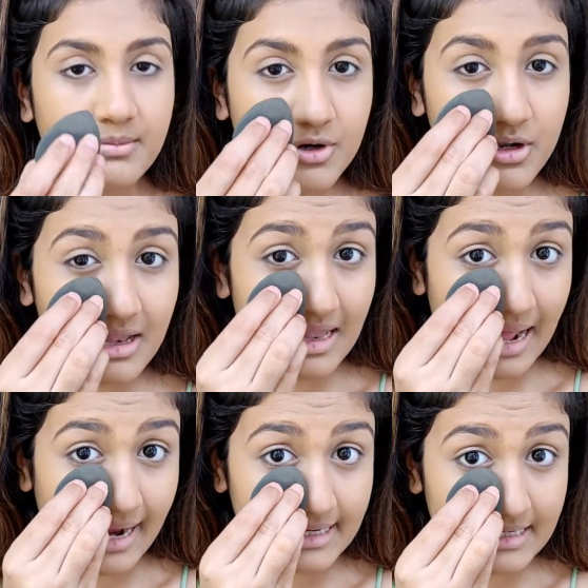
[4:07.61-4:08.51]
I'm going to
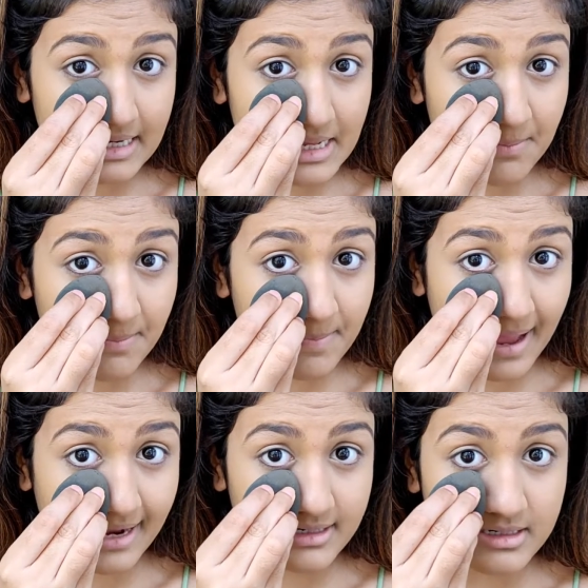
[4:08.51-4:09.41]
lightly
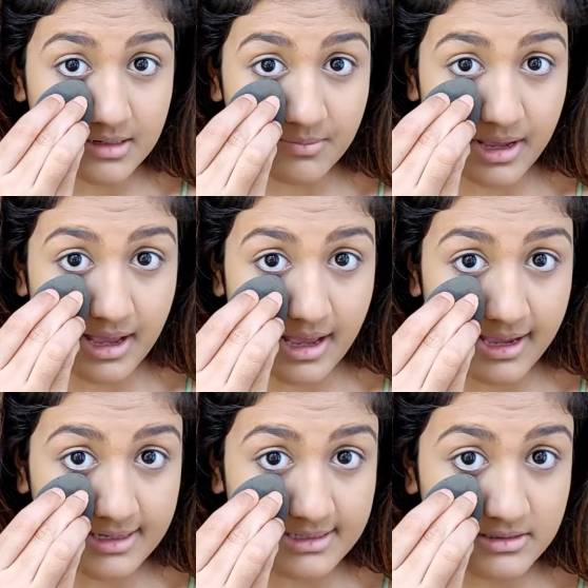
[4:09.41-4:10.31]
pat under my
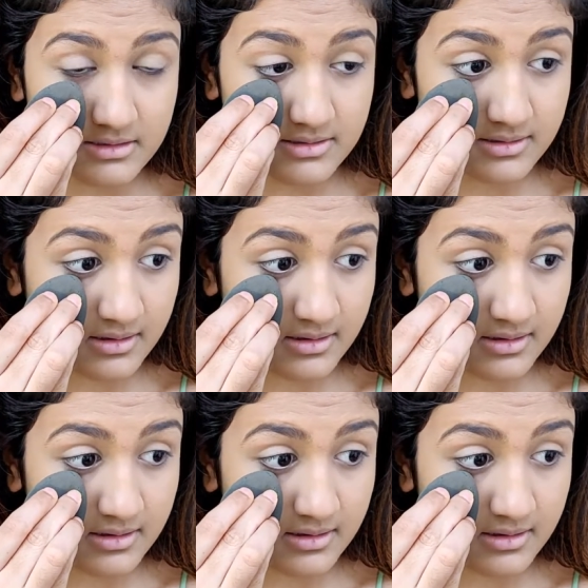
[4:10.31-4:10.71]
eyes.